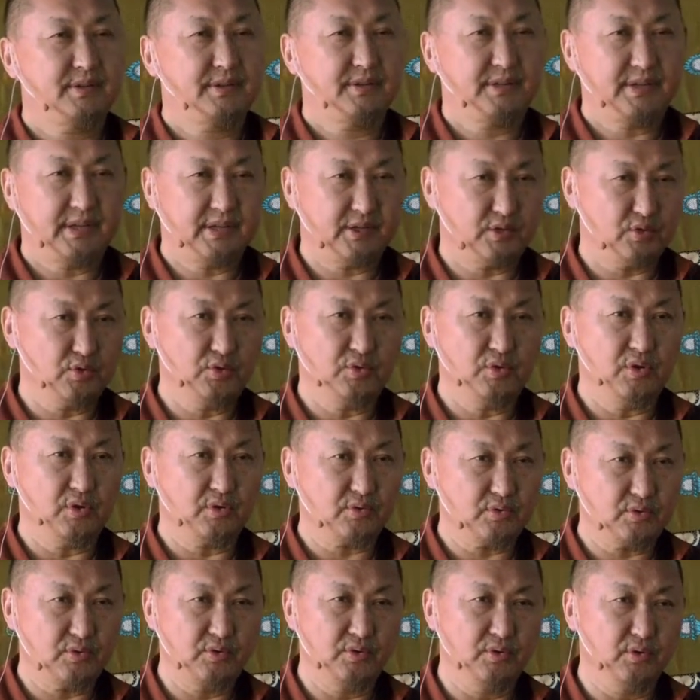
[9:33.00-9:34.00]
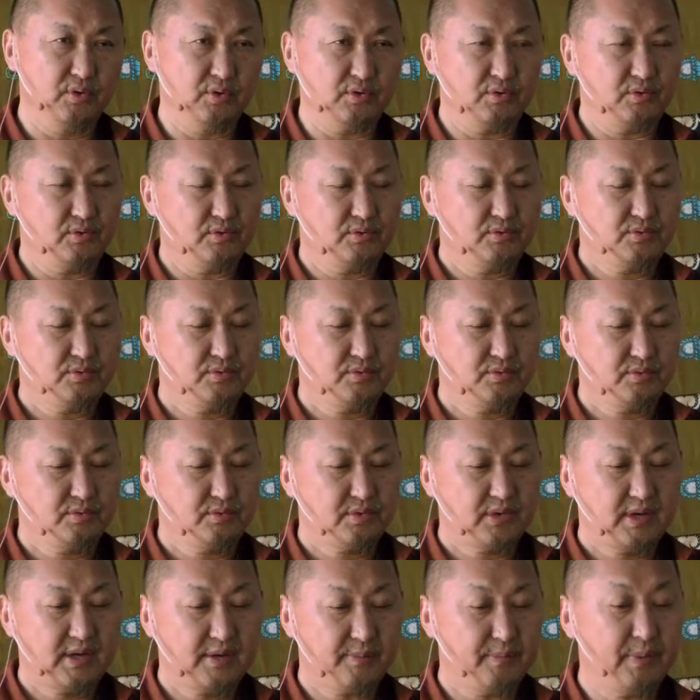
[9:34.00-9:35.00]
they do not know
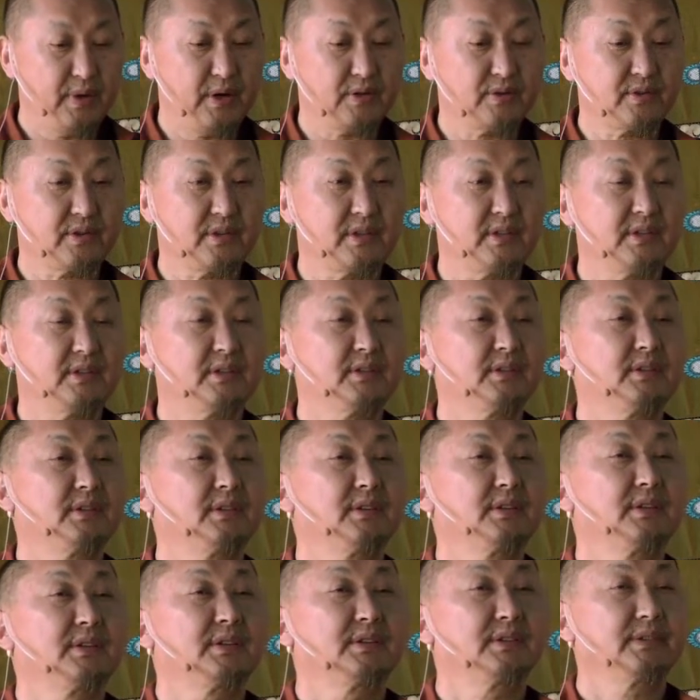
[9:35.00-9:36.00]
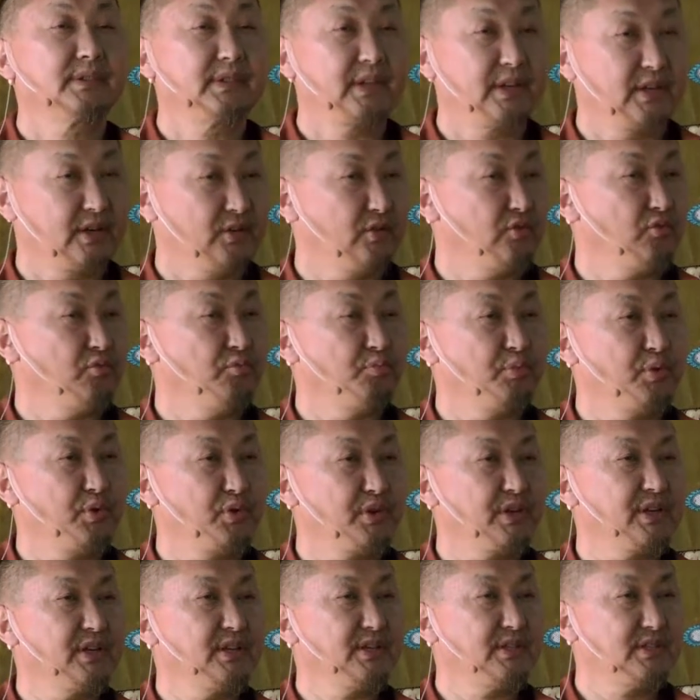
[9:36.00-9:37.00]
about their own
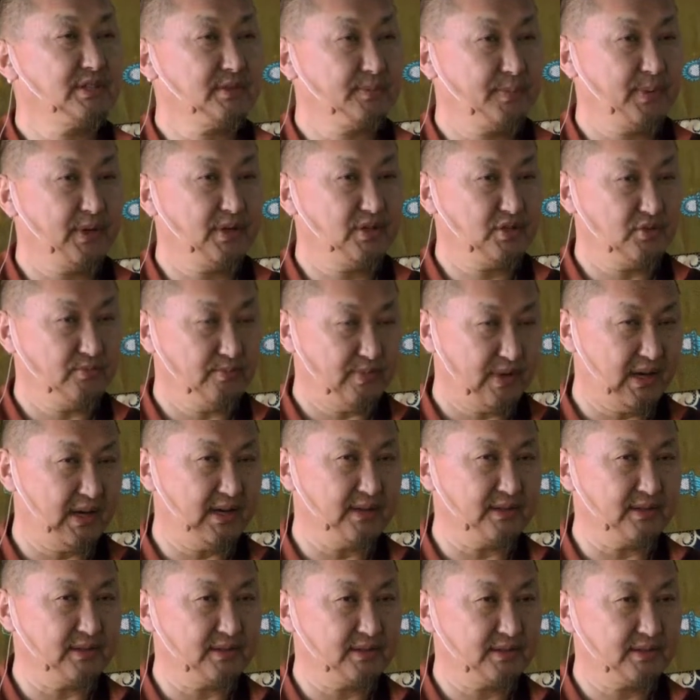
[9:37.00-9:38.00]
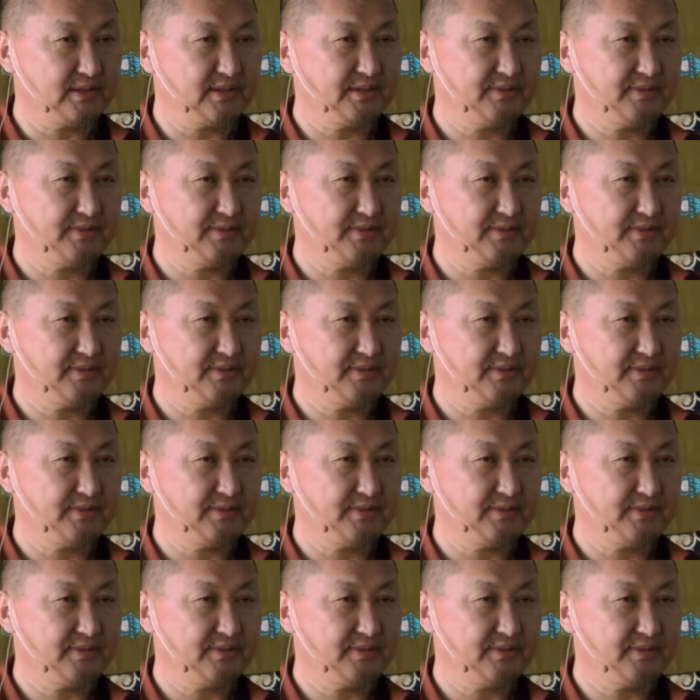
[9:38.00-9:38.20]
body, speech, mind.